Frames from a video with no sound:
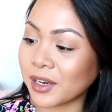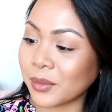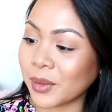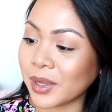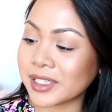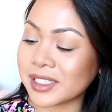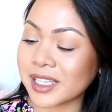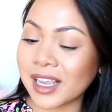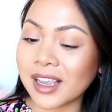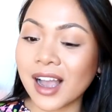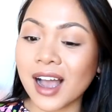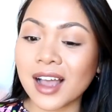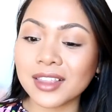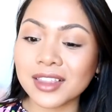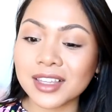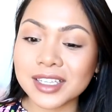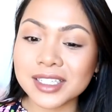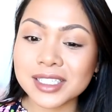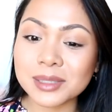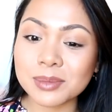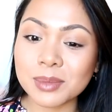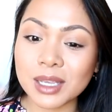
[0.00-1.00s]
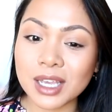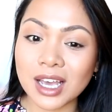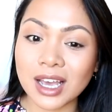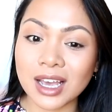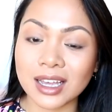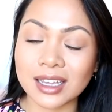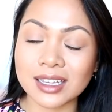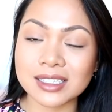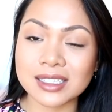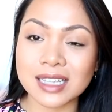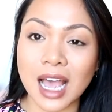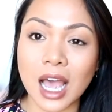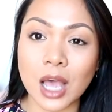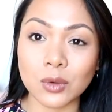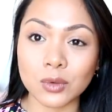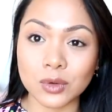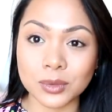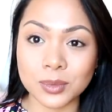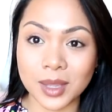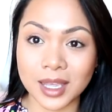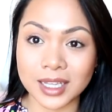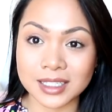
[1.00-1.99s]
anyways, I got these because I
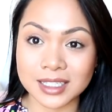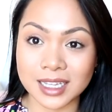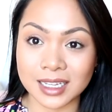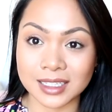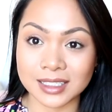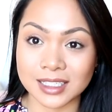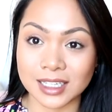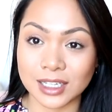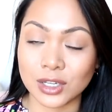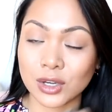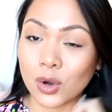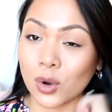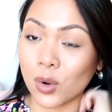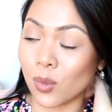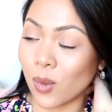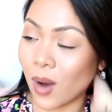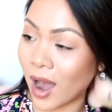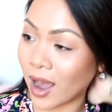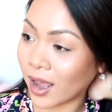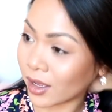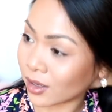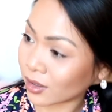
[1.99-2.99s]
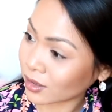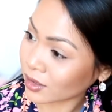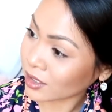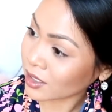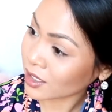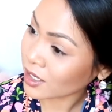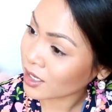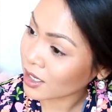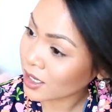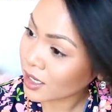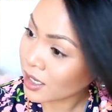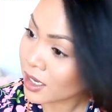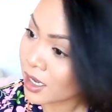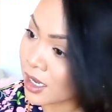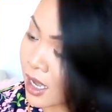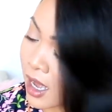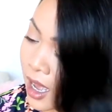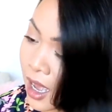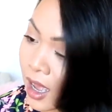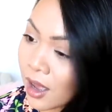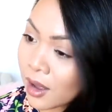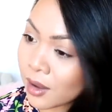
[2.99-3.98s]
will be attending Go Wild
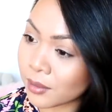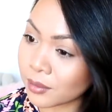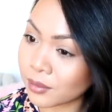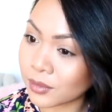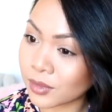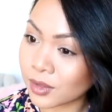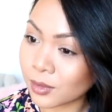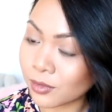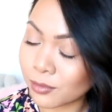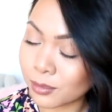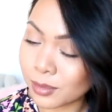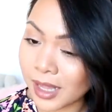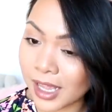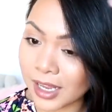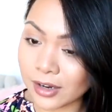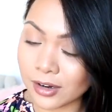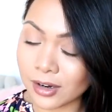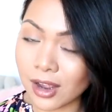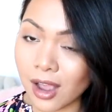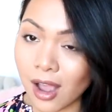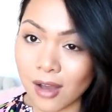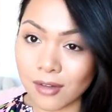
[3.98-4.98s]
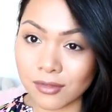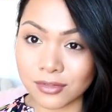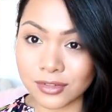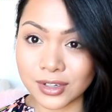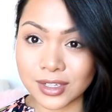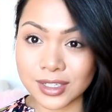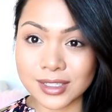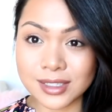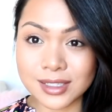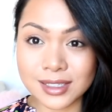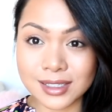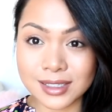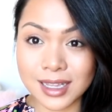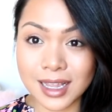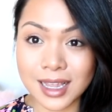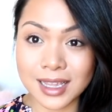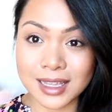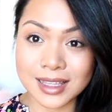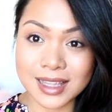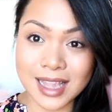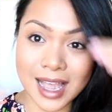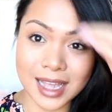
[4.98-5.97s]
um, planner conference
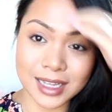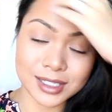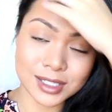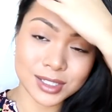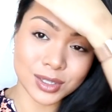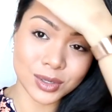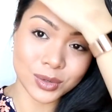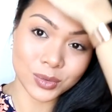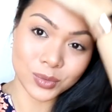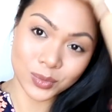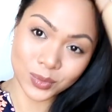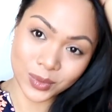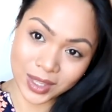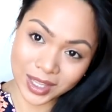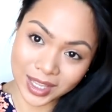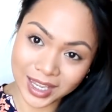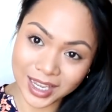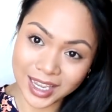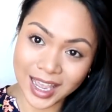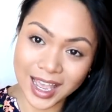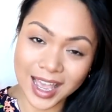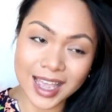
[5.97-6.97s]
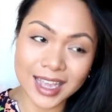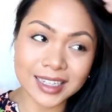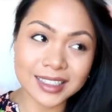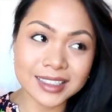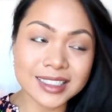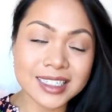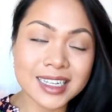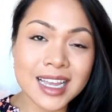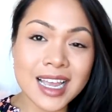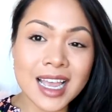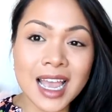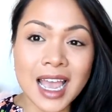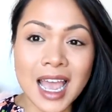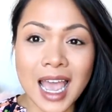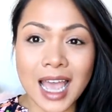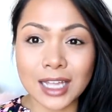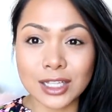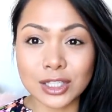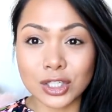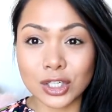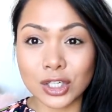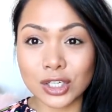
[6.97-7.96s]
next weekend
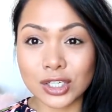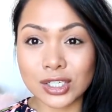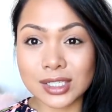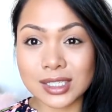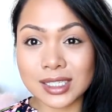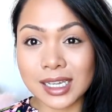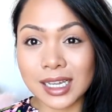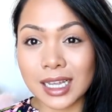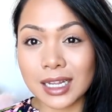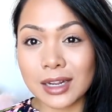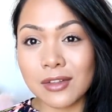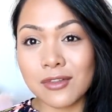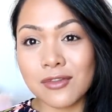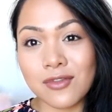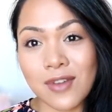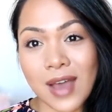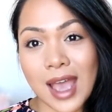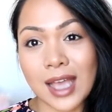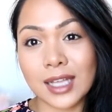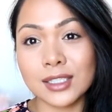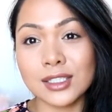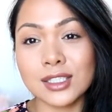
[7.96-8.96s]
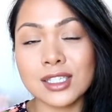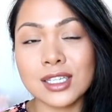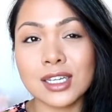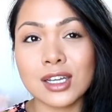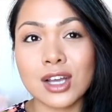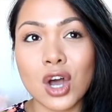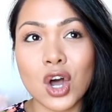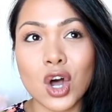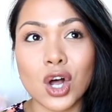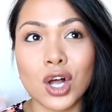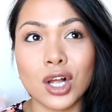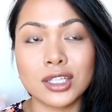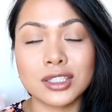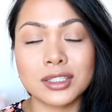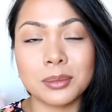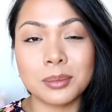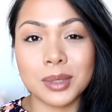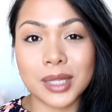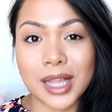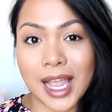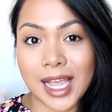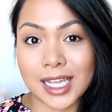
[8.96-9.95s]
and there is like an event
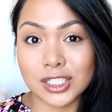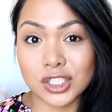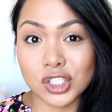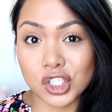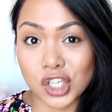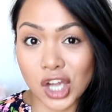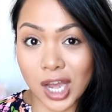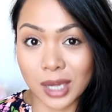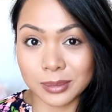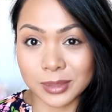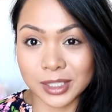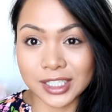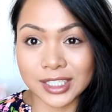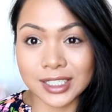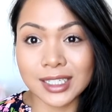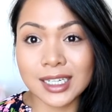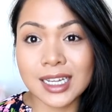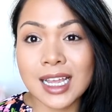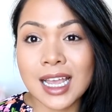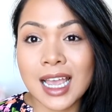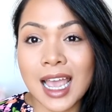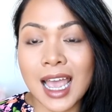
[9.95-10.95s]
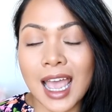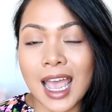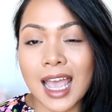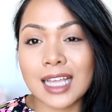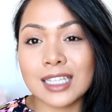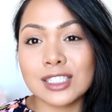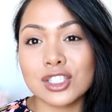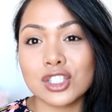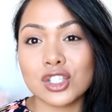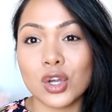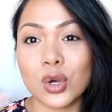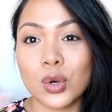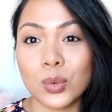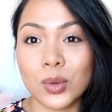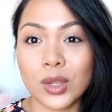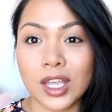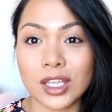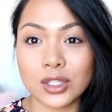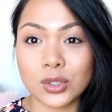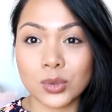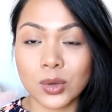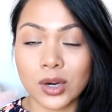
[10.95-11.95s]
called Planjama and so
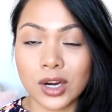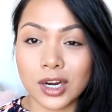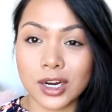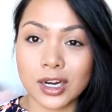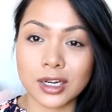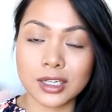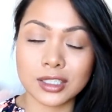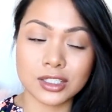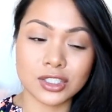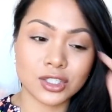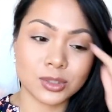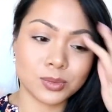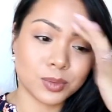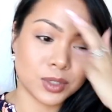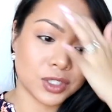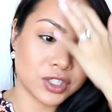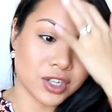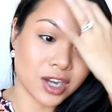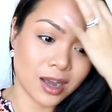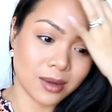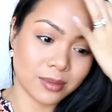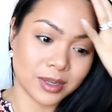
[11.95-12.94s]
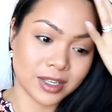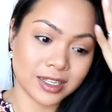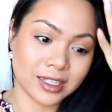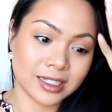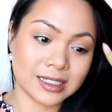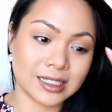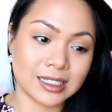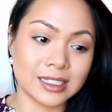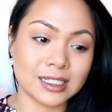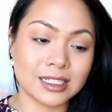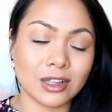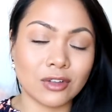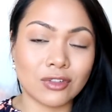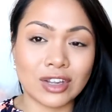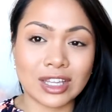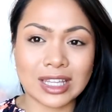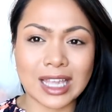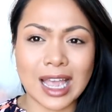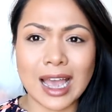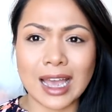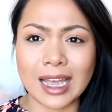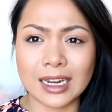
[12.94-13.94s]
we get to wear pajamas and stuff
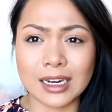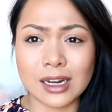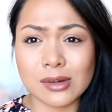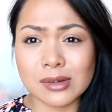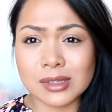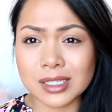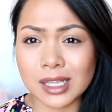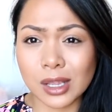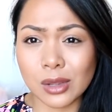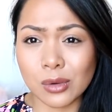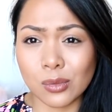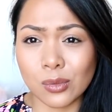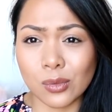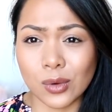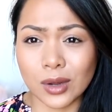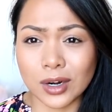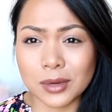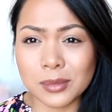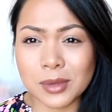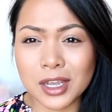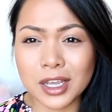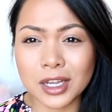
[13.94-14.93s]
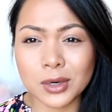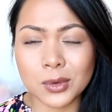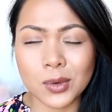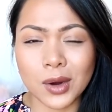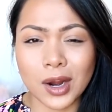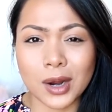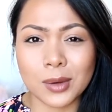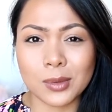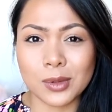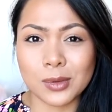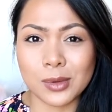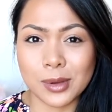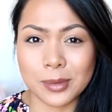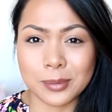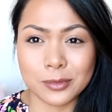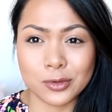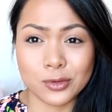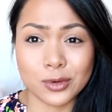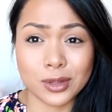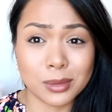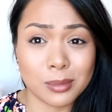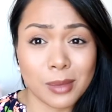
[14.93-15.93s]
like that and I was like what am I gonna wear
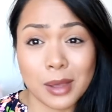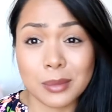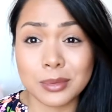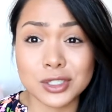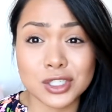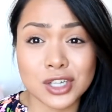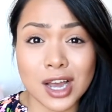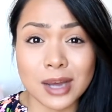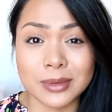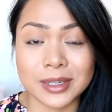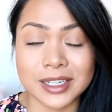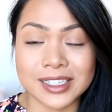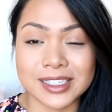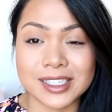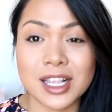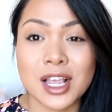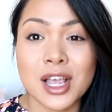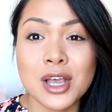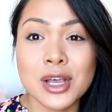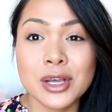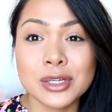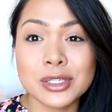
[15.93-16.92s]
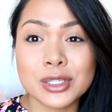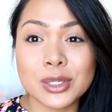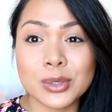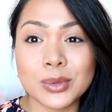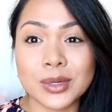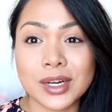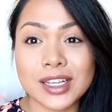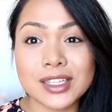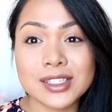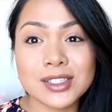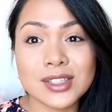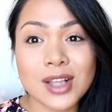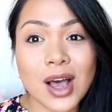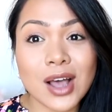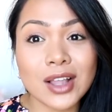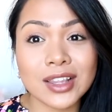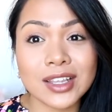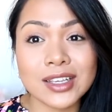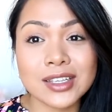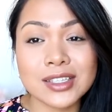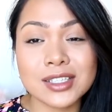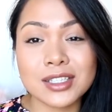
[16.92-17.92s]
with my pajamas so when I
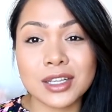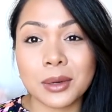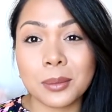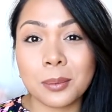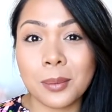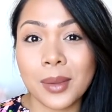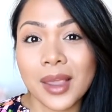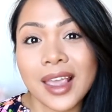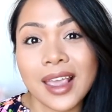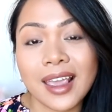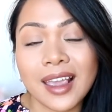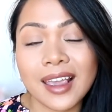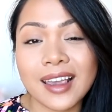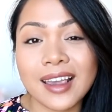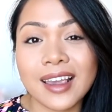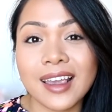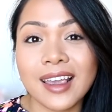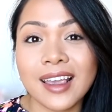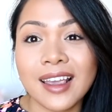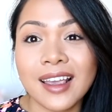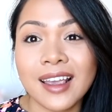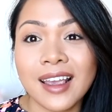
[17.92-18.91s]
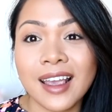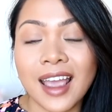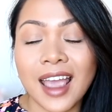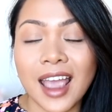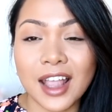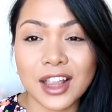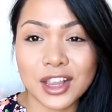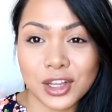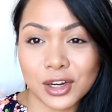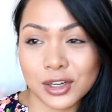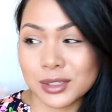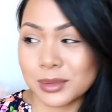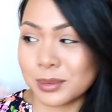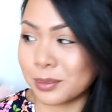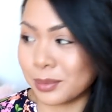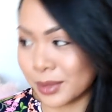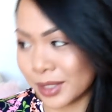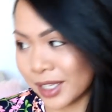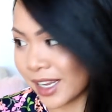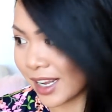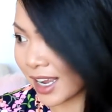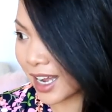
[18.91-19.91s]
saw these they're pink and there's
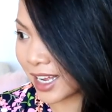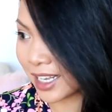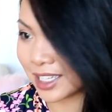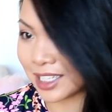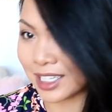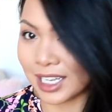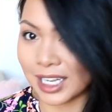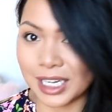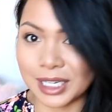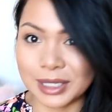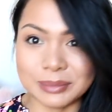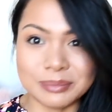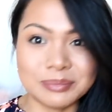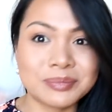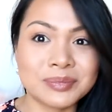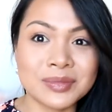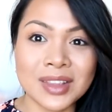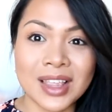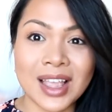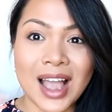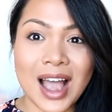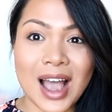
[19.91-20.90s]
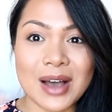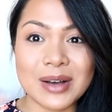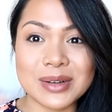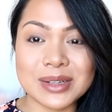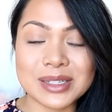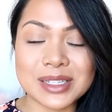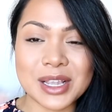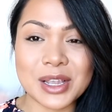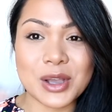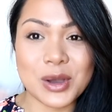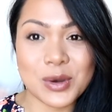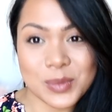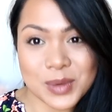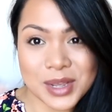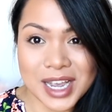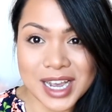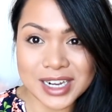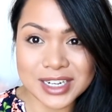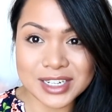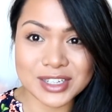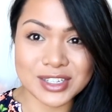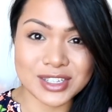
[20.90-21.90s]
bling on them I like oh my
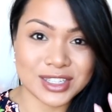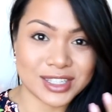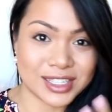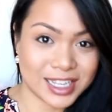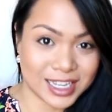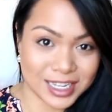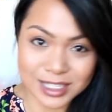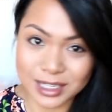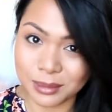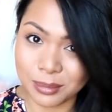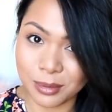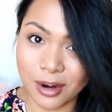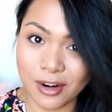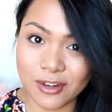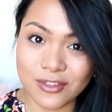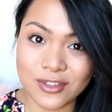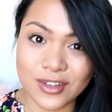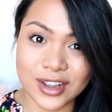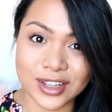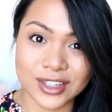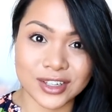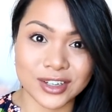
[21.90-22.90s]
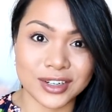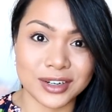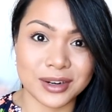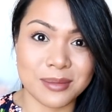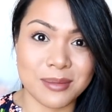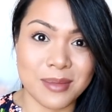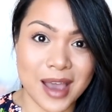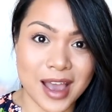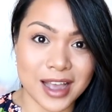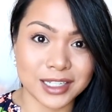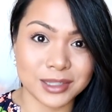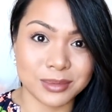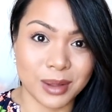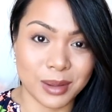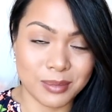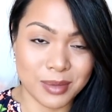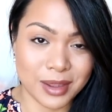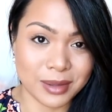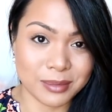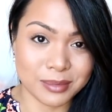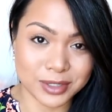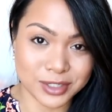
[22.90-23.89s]
gosh these are perfect they're gonna match my
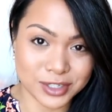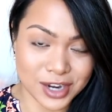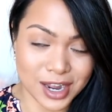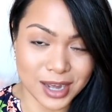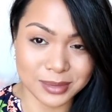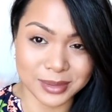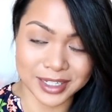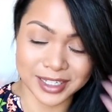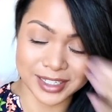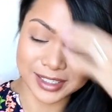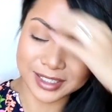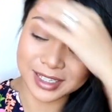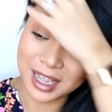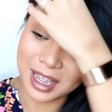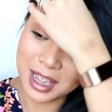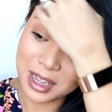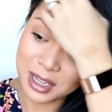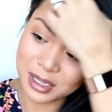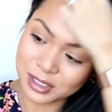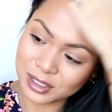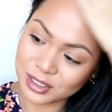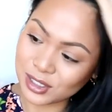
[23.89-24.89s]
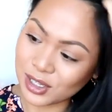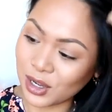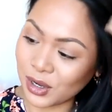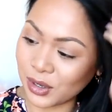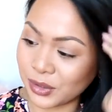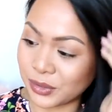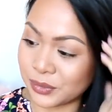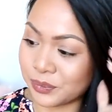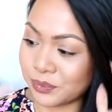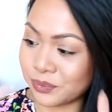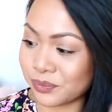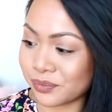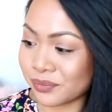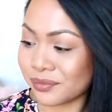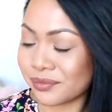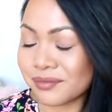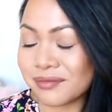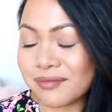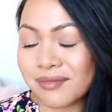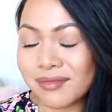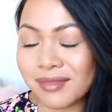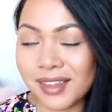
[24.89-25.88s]
pink pajamas so
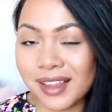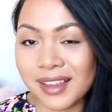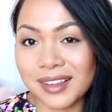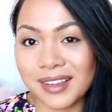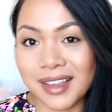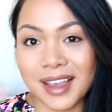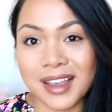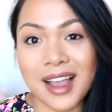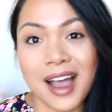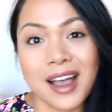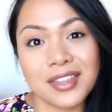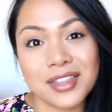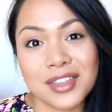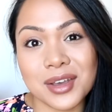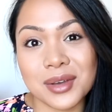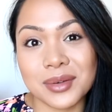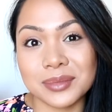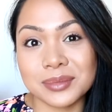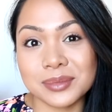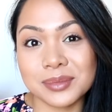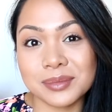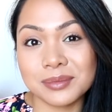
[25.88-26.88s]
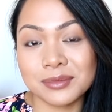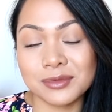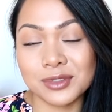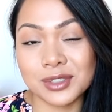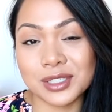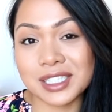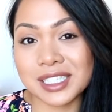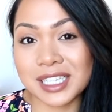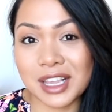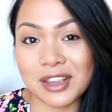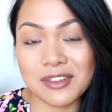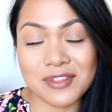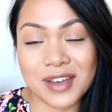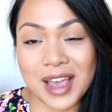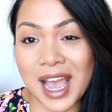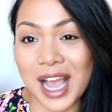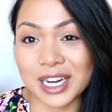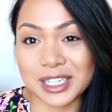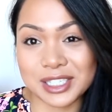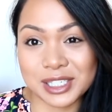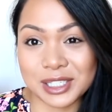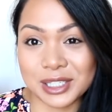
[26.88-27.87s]
I got them. We'll see if I
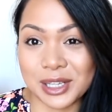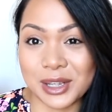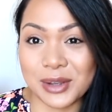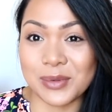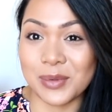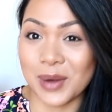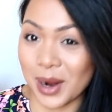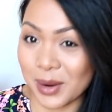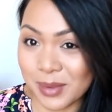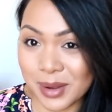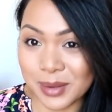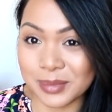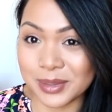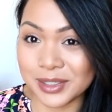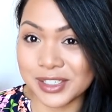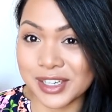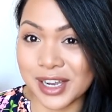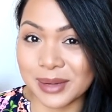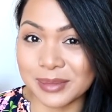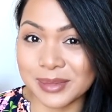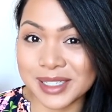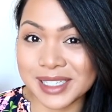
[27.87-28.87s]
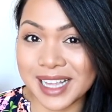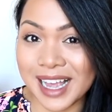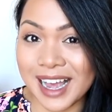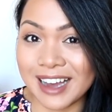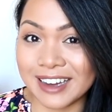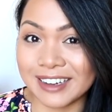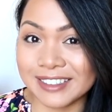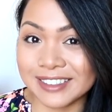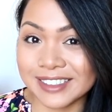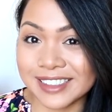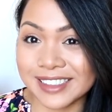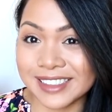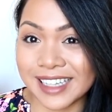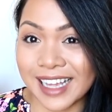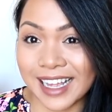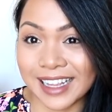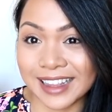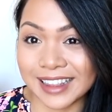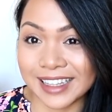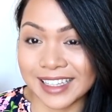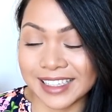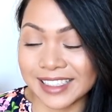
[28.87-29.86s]
actually wear my pajamas out
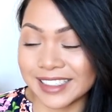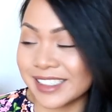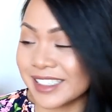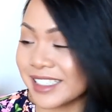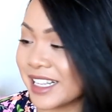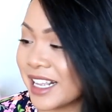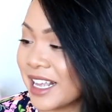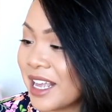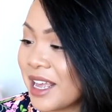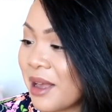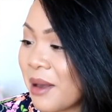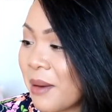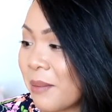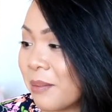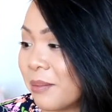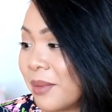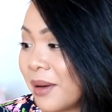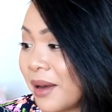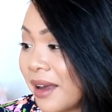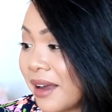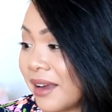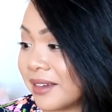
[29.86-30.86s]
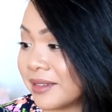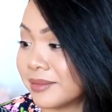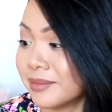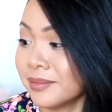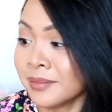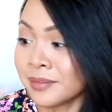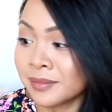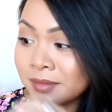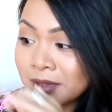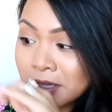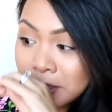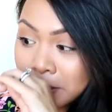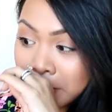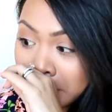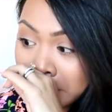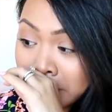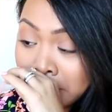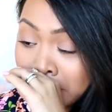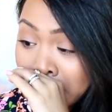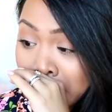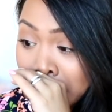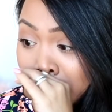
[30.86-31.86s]
and these, but you know,
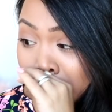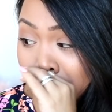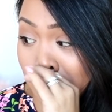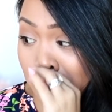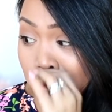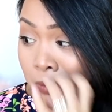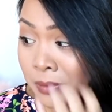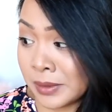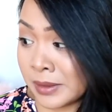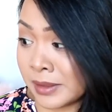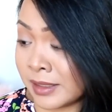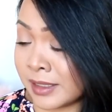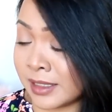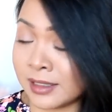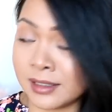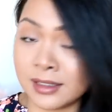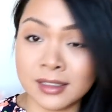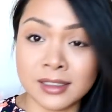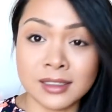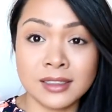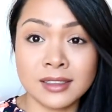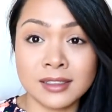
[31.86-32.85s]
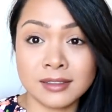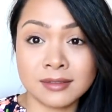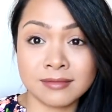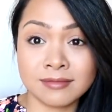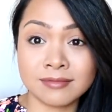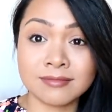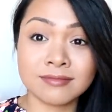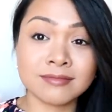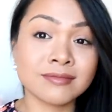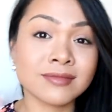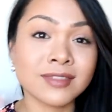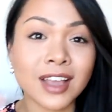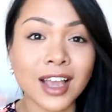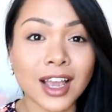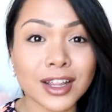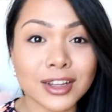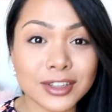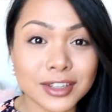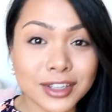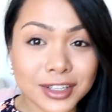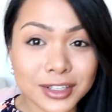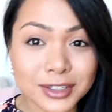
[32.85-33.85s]
if I do, then
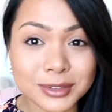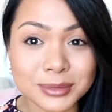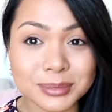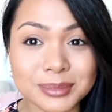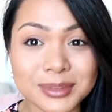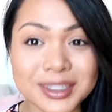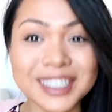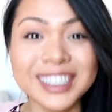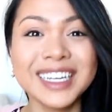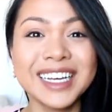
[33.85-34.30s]
I look cute.